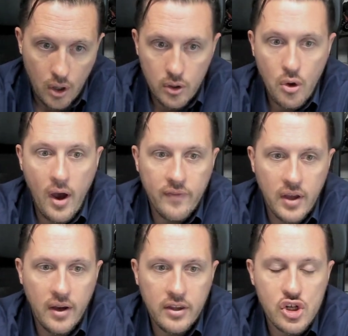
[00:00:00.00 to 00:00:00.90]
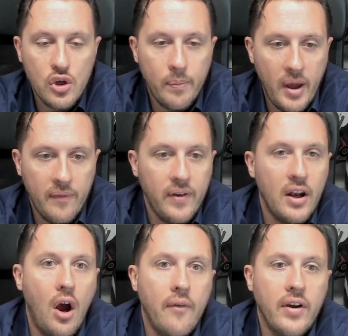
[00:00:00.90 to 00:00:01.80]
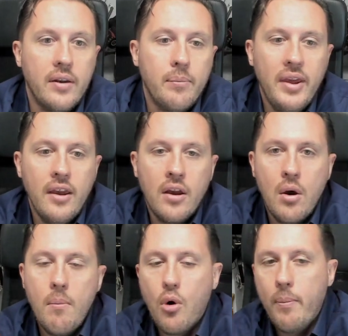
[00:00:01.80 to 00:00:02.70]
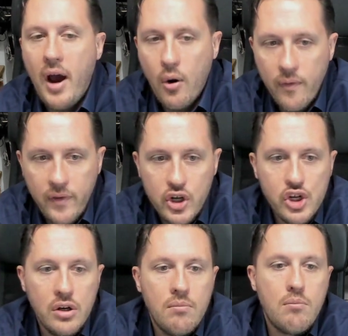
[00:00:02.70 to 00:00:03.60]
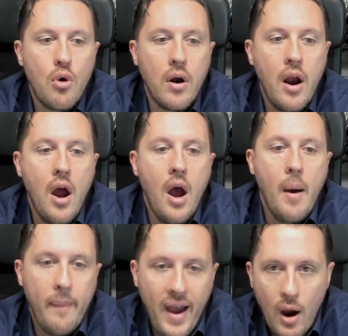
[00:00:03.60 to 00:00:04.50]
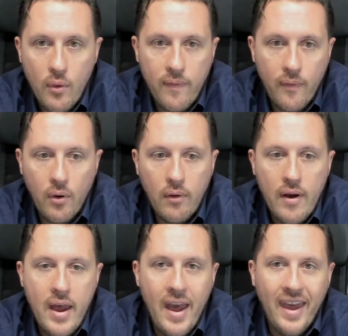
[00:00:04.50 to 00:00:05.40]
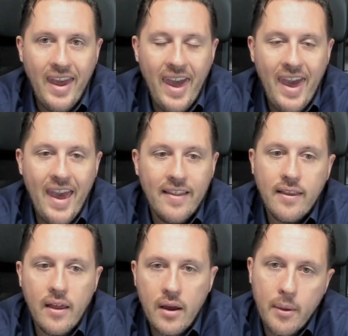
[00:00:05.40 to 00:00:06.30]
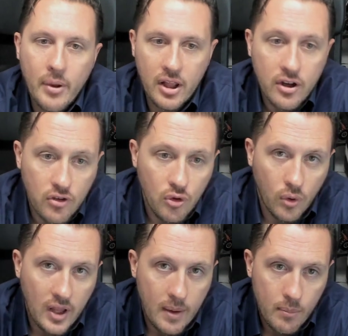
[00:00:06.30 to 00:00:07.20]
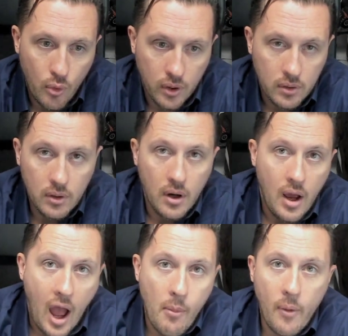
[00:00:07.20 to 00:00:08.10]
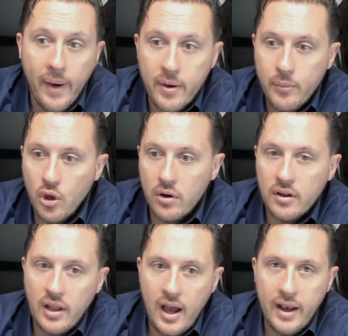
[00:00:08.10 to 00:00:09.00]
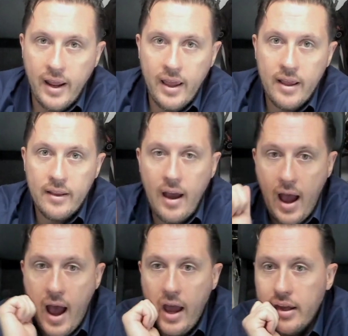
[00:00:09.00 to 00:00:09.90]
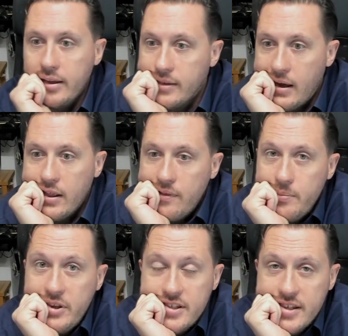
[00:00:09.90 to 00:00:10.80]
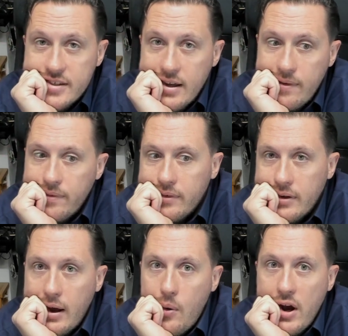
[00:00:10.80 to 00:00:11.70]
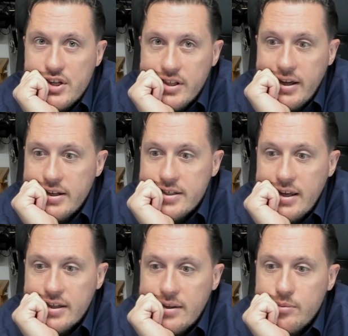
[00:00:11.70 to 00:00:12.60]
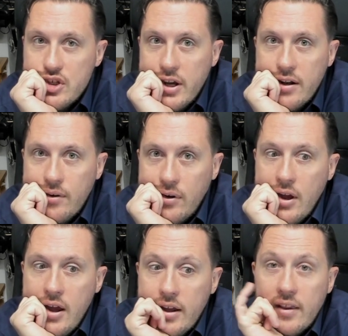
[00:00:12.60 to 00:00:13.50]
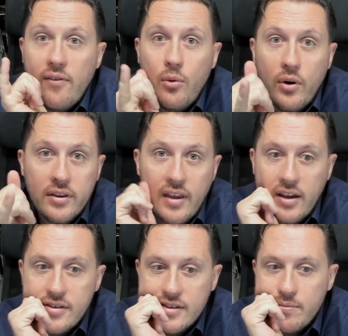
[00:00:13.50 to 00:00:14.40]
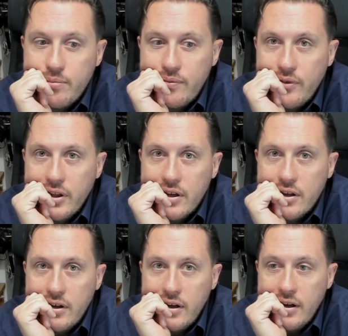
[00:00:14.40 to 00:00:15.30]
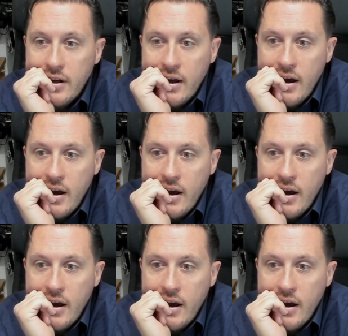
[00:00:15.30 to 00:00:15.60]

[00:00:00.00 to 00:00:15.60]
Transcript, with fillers: you have the additional benefit of it being more power efficient, more powerful, and ability to do a lot more. I'm on my computer a lot and I, I love PC stuff. I watch the Linus Tech Tips channel. Level 1 Tech is really good.